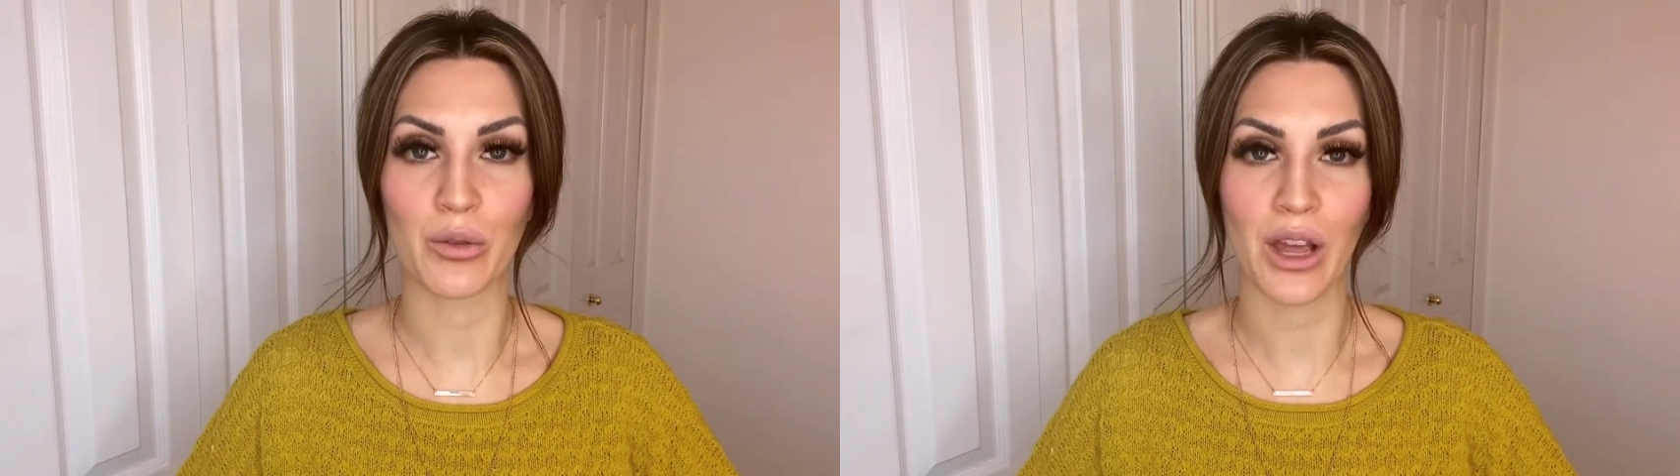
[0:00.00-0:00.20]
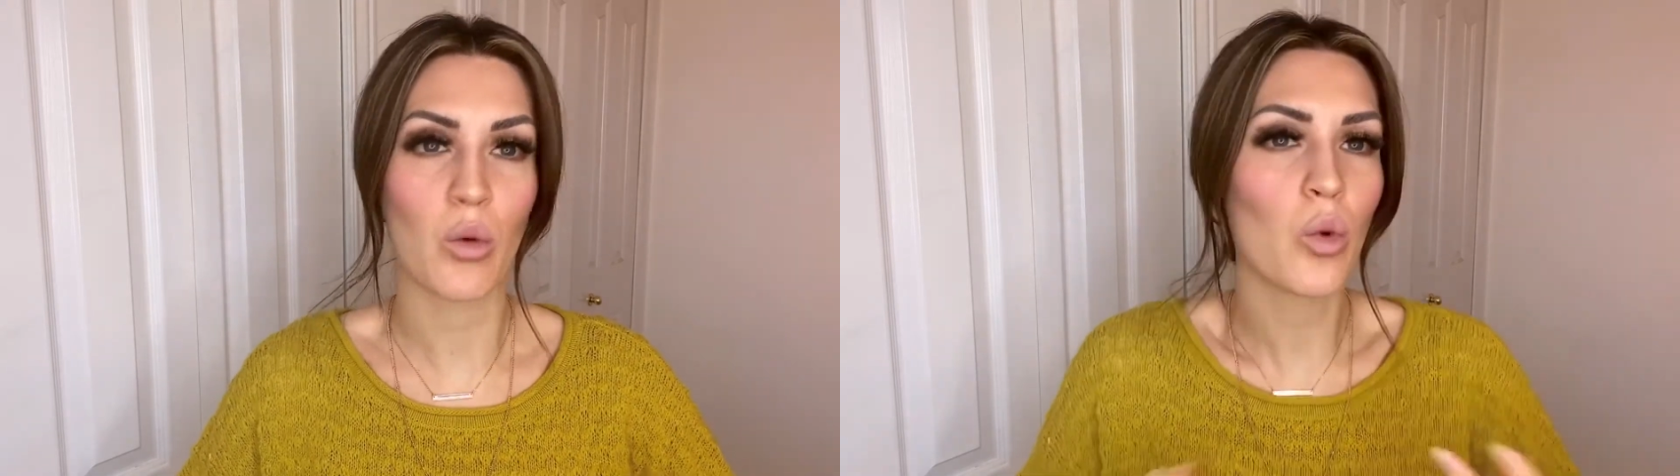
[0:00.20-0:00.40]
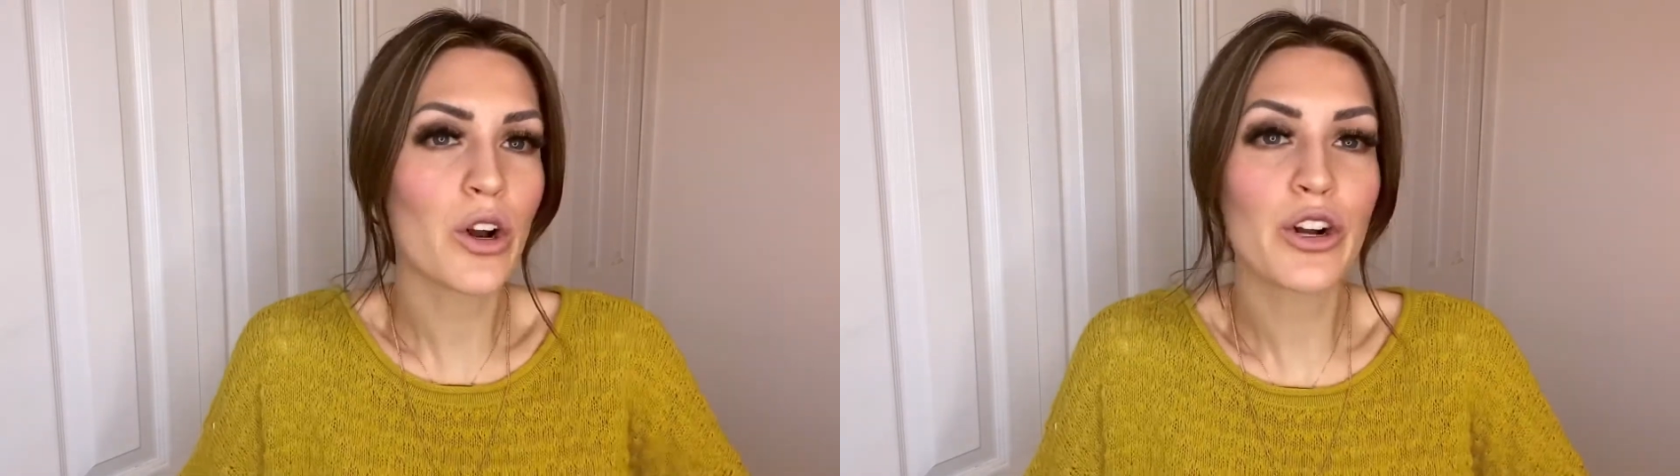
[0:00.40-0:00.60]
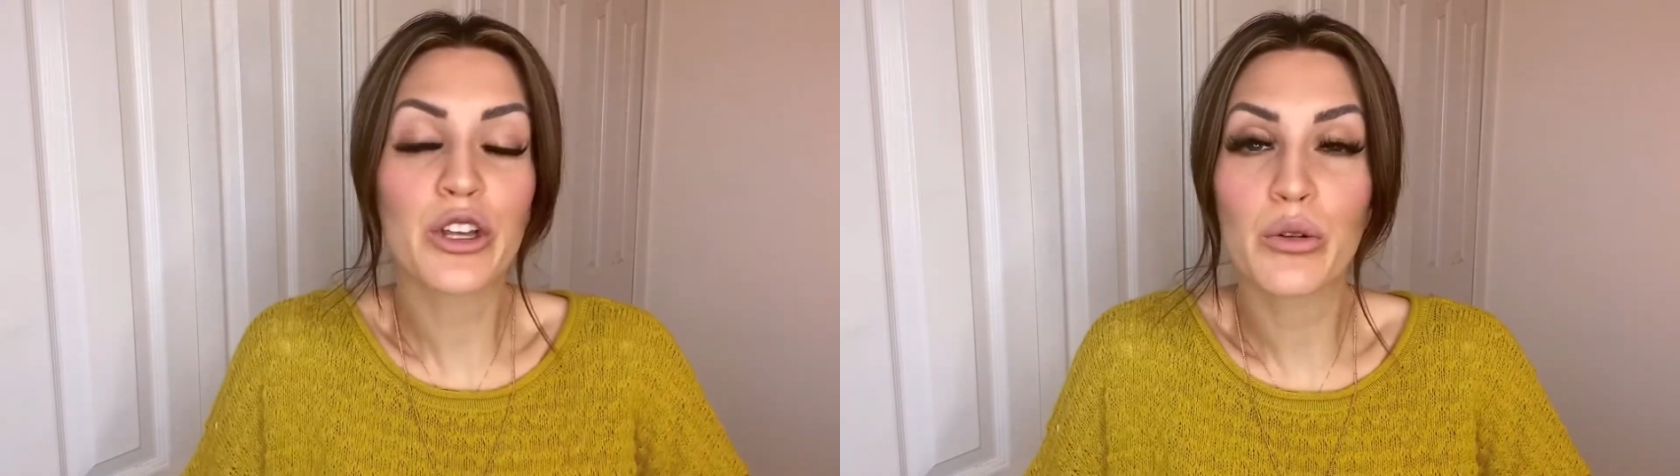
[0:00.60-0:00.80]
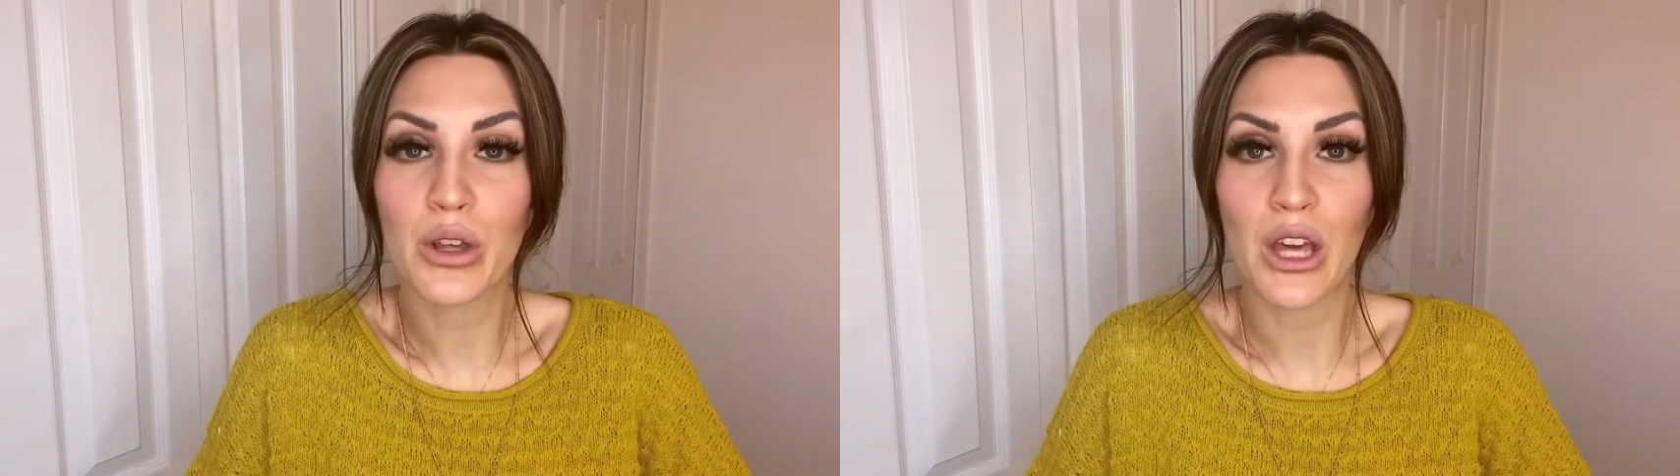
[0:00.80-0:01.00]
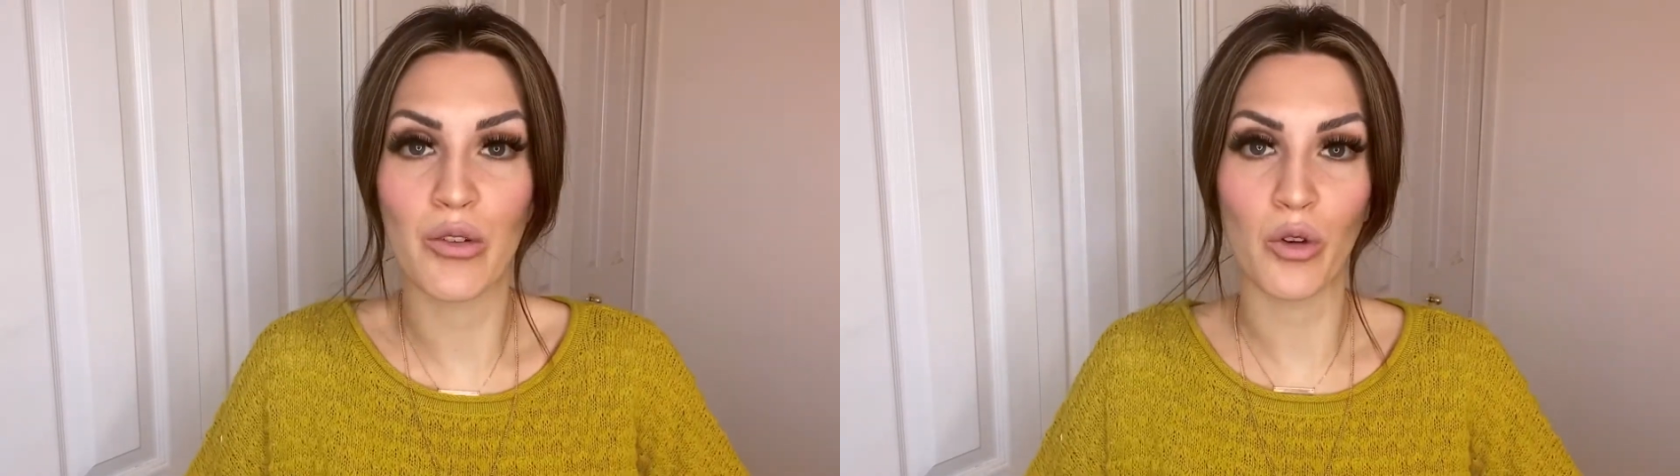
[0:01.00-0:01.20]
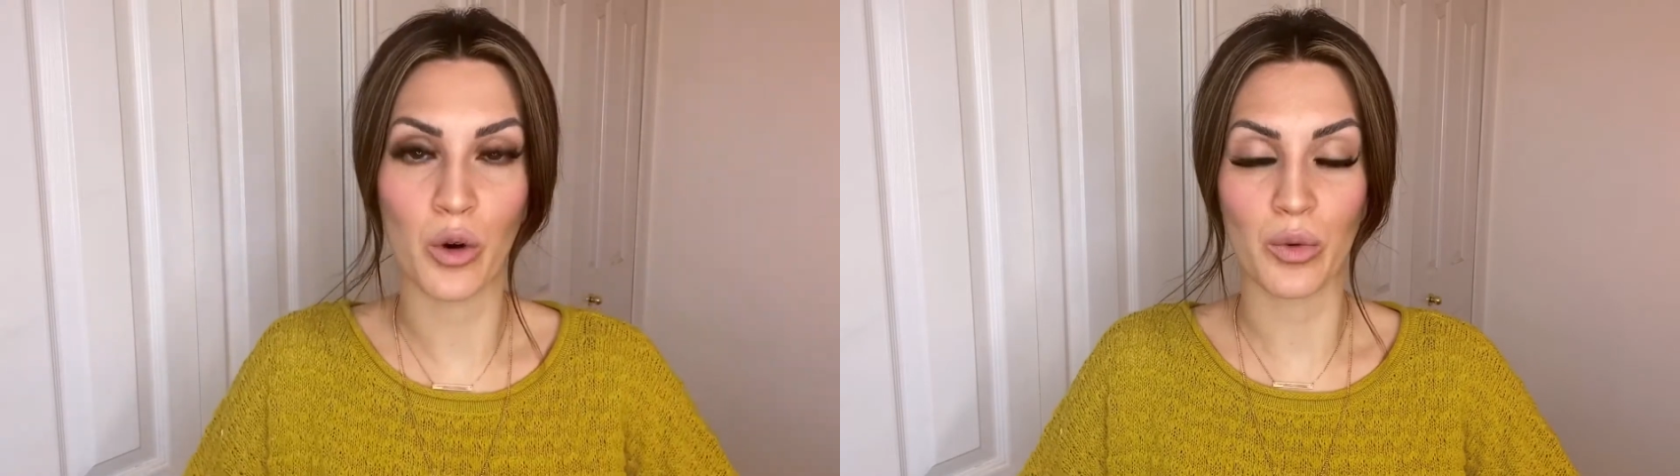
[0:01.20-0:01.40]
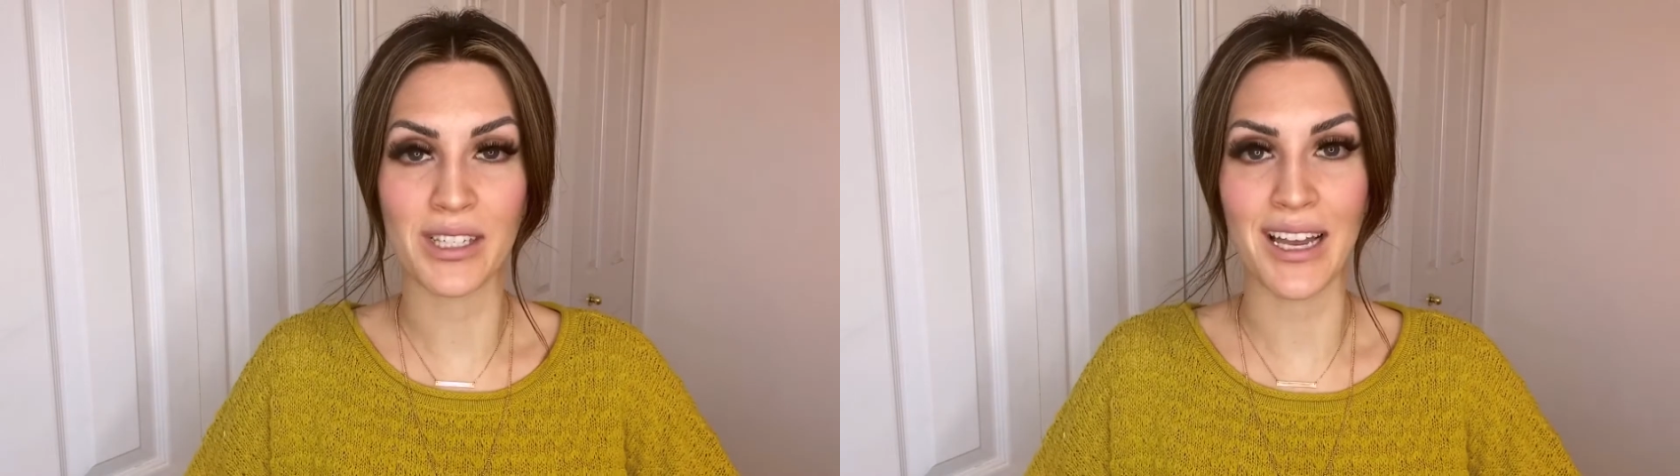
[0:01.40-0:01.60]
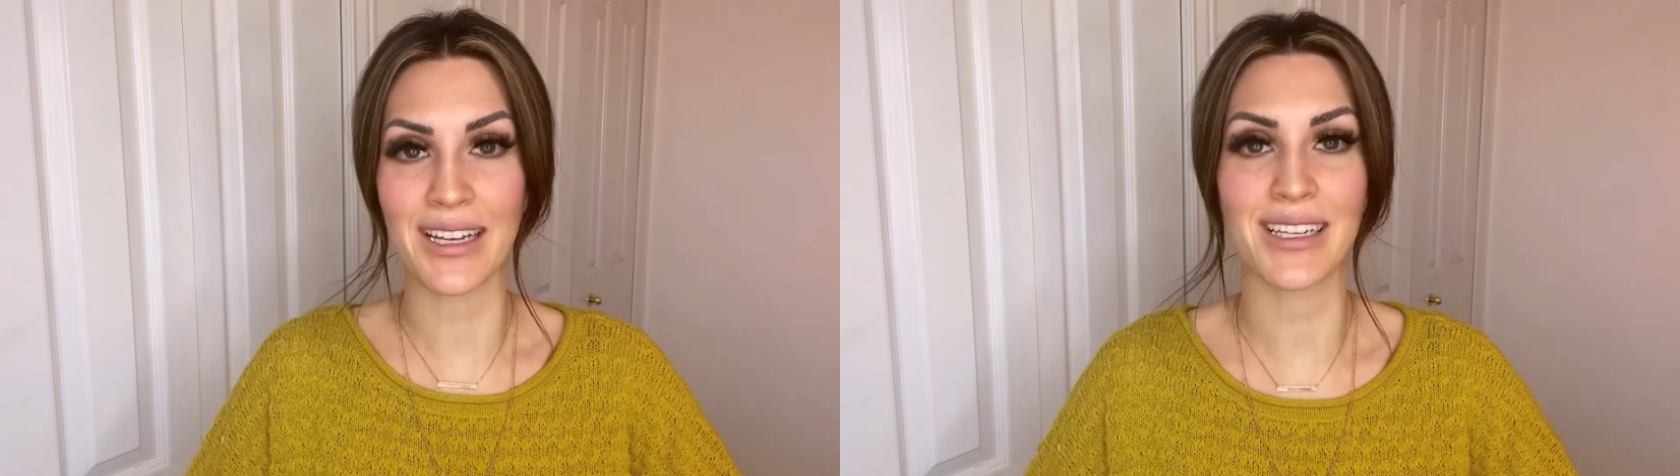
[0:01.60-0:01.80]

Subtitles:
Like, what are you looking for with Saint?